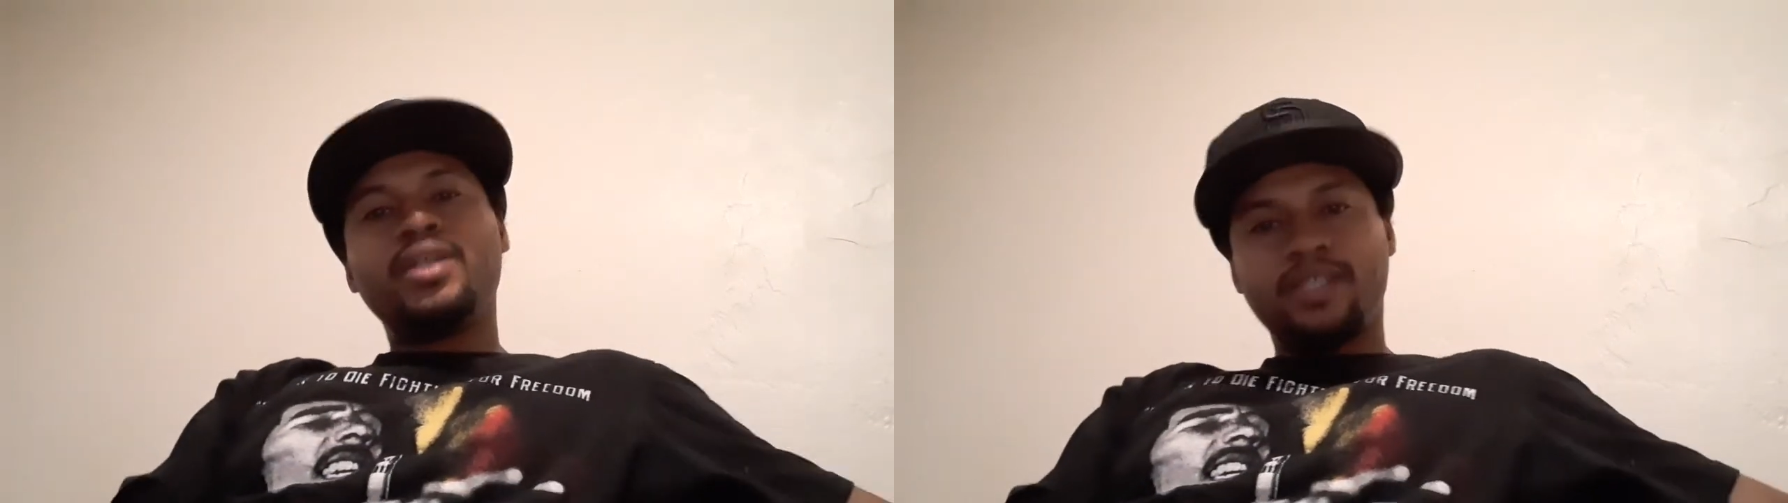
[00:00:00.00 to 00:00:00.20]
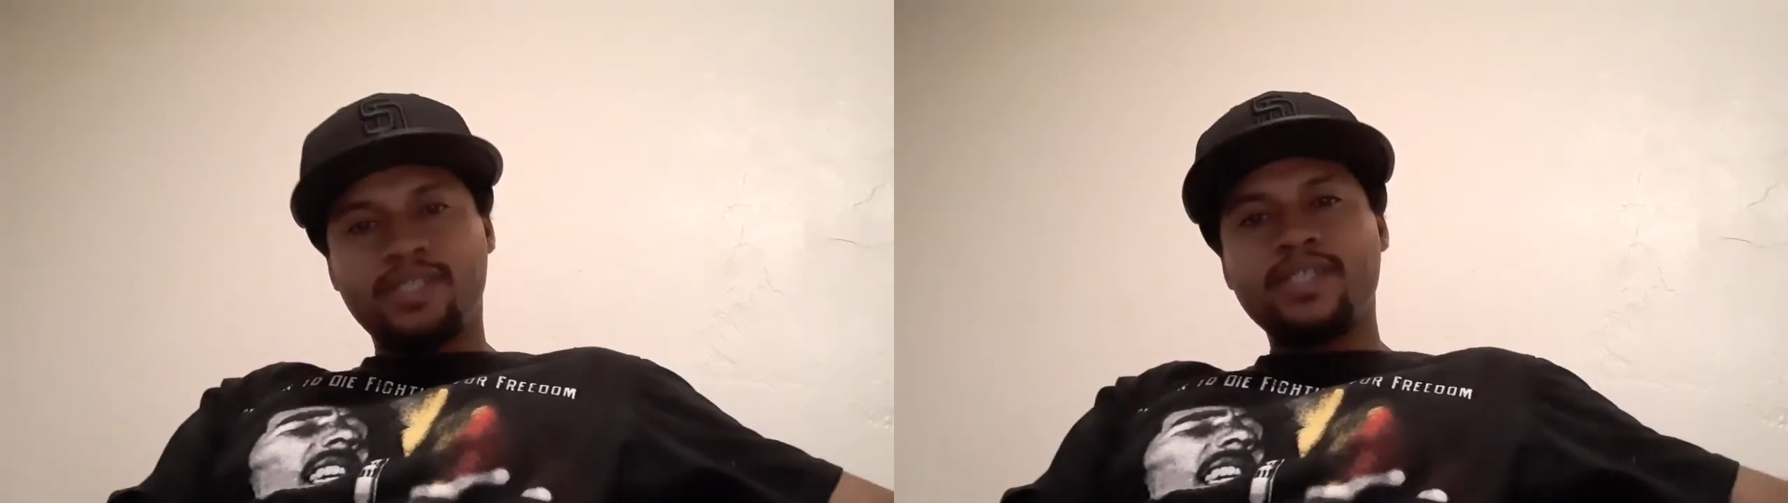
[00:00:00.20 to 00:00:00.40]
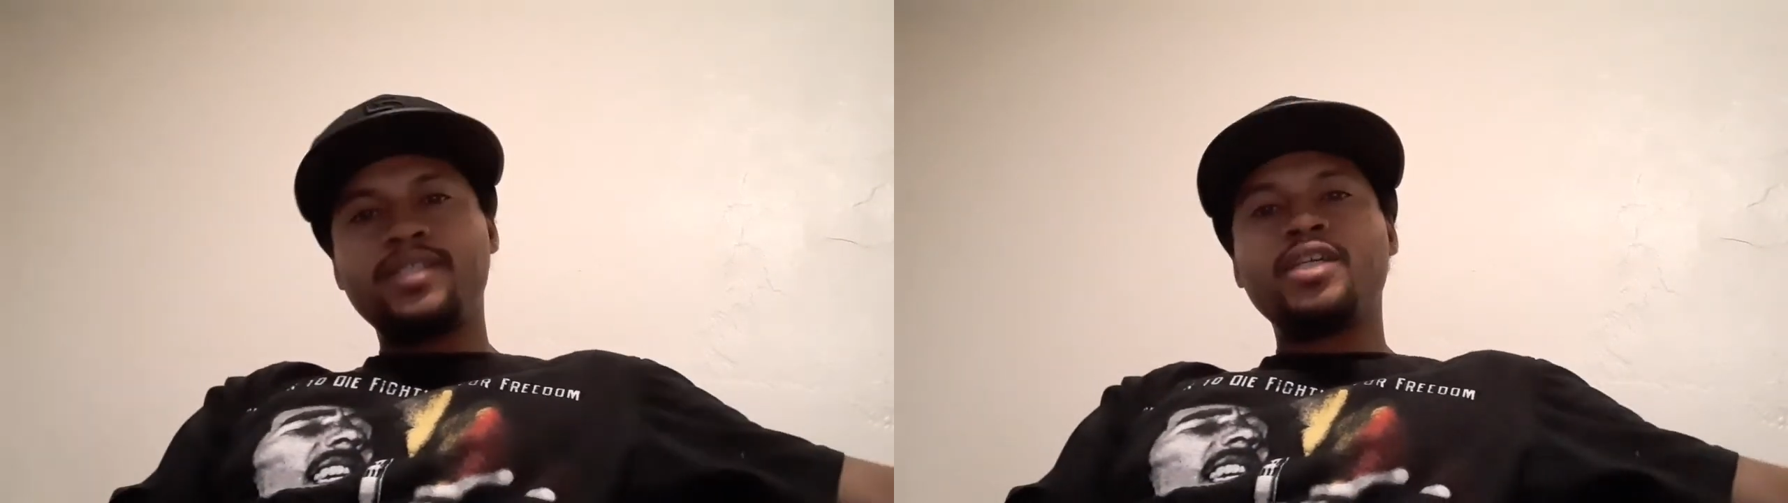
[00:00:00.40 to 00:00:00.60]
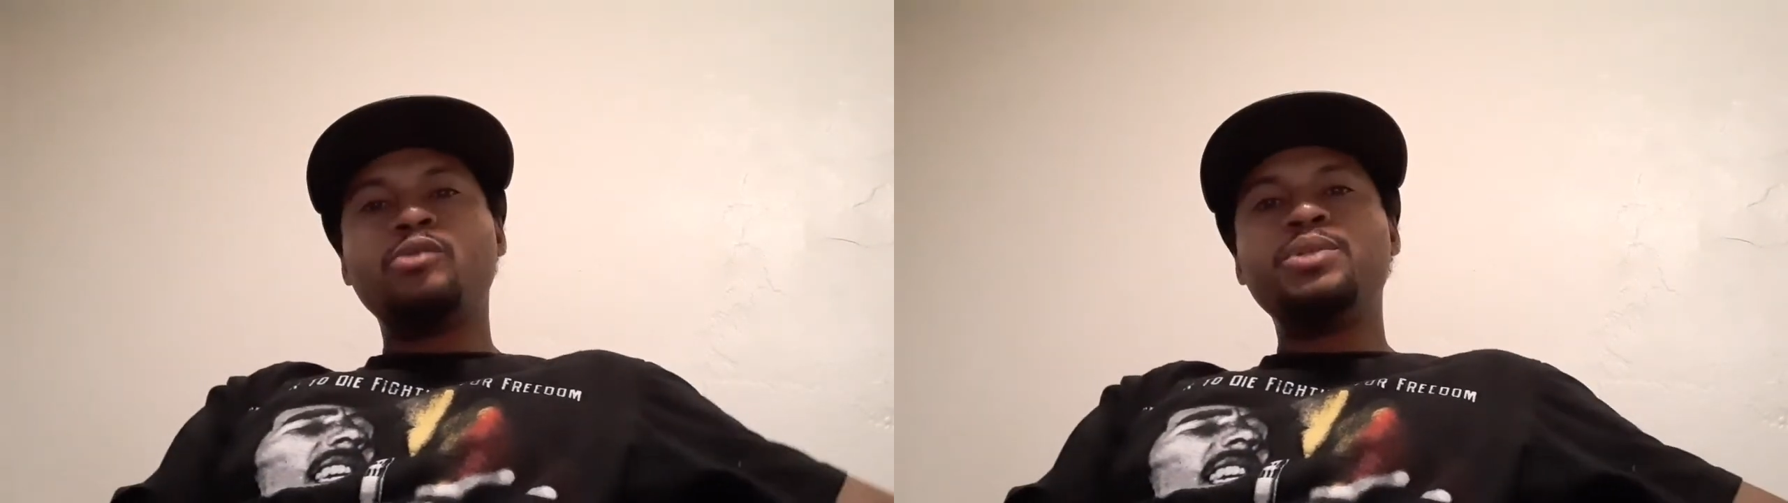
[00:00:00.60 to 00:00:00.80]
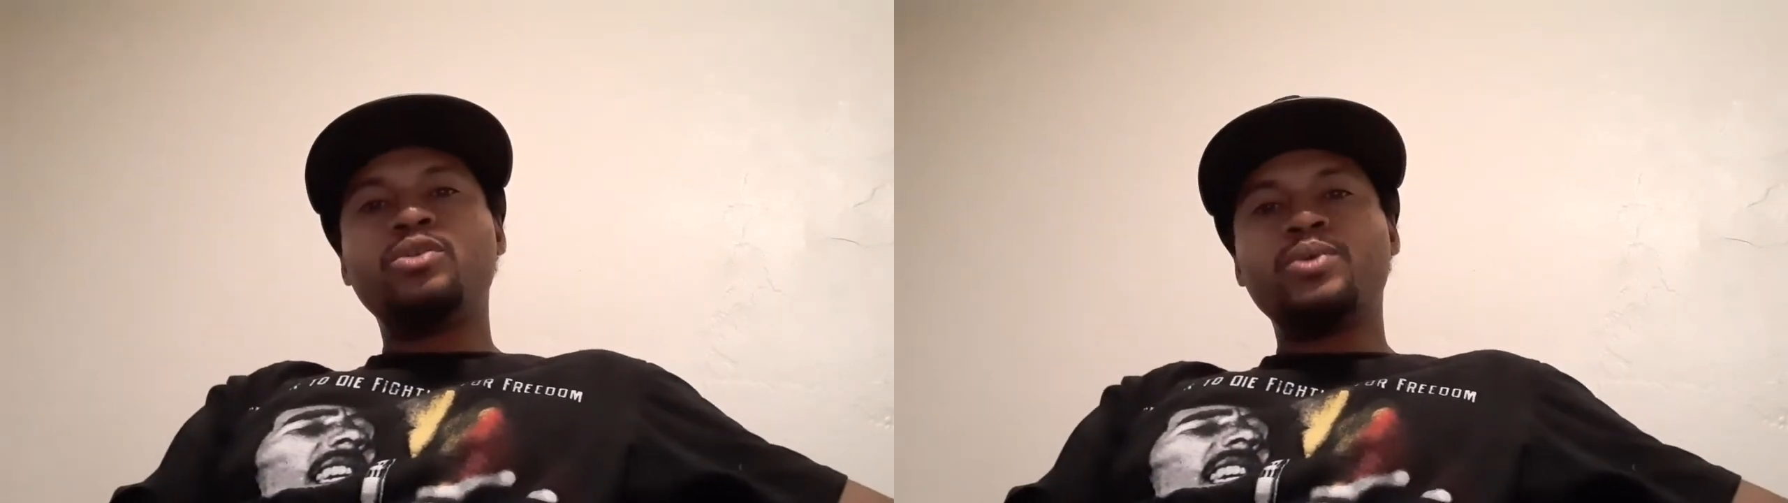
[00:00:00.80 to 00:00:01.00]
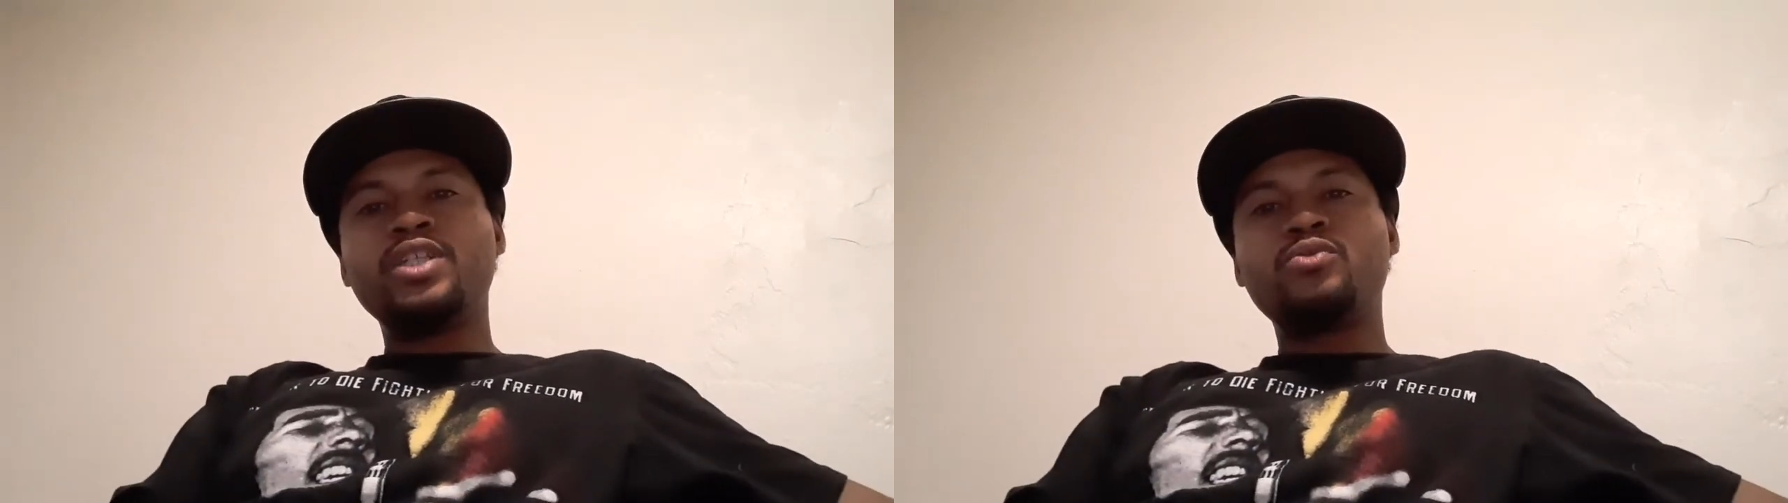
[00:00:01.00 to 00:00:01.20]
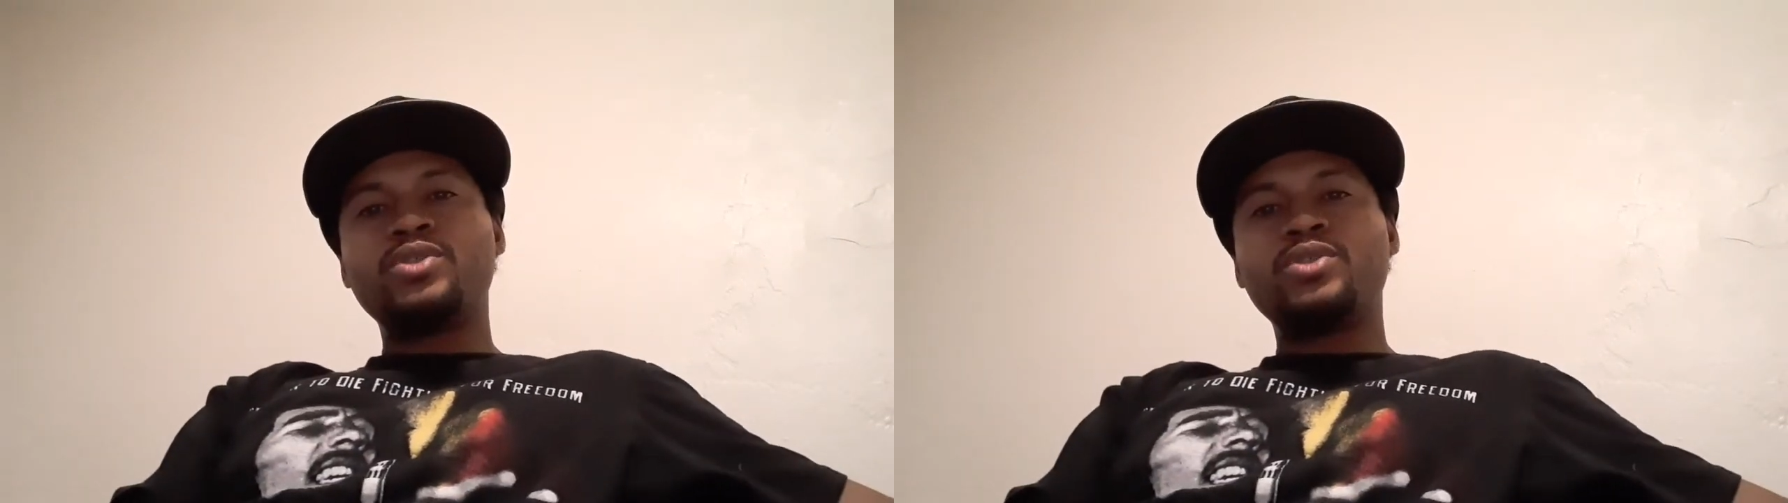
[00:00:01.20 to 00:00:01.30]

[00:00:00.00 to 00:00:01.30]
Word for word: This is LB The Realist